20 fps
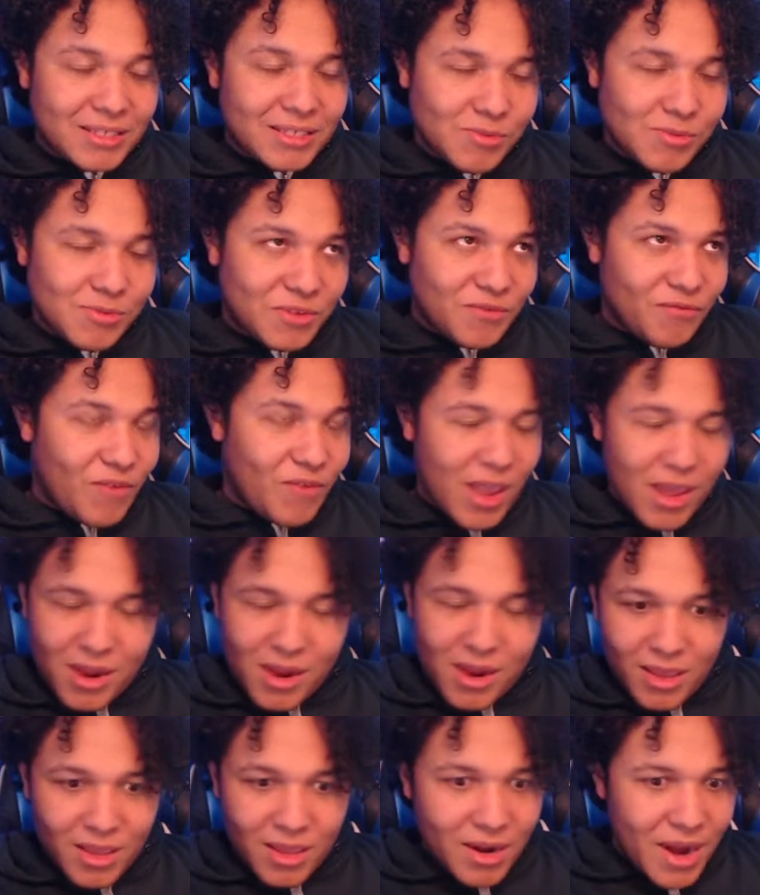was
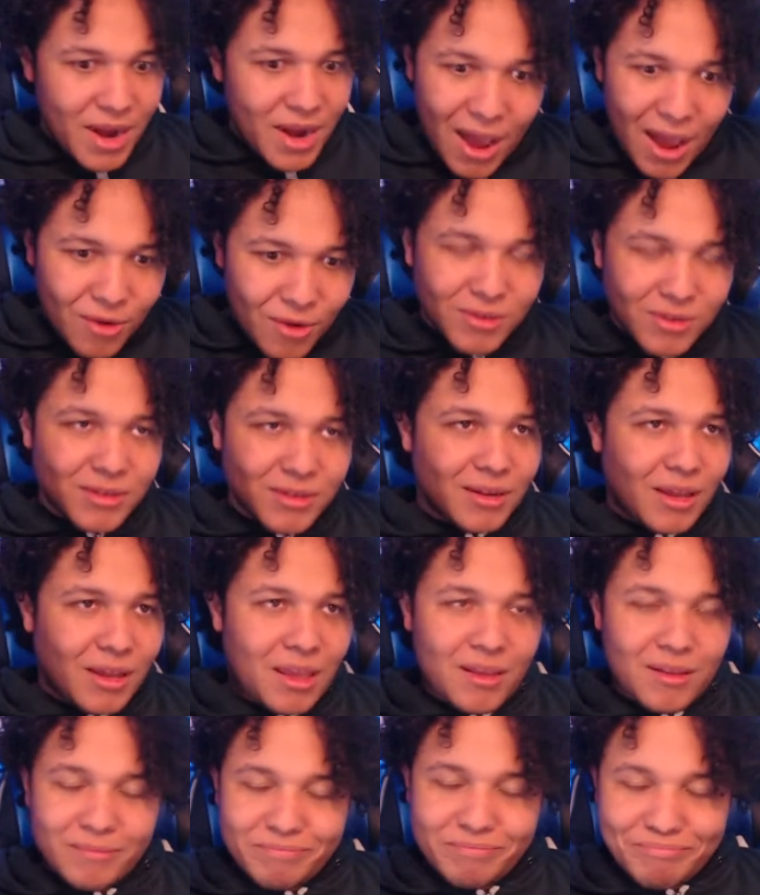fading in and out.
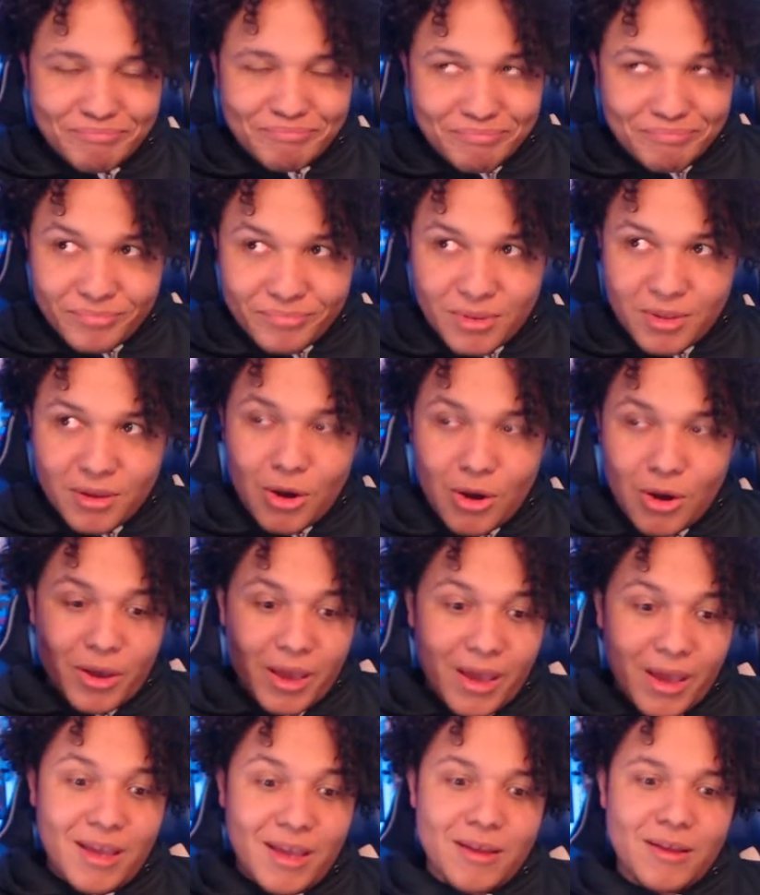Like
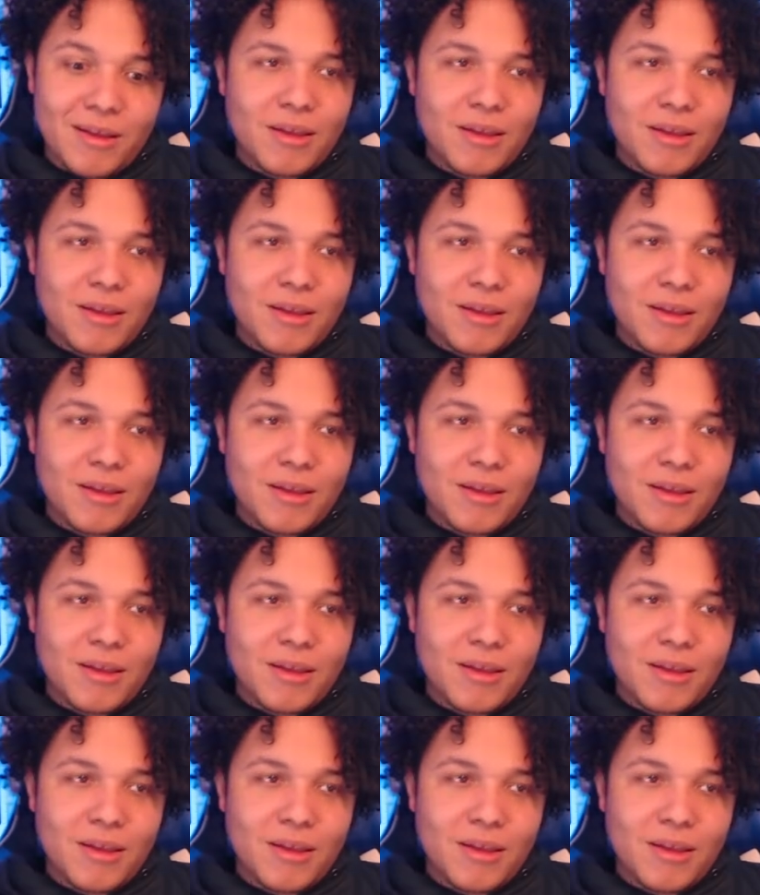okay,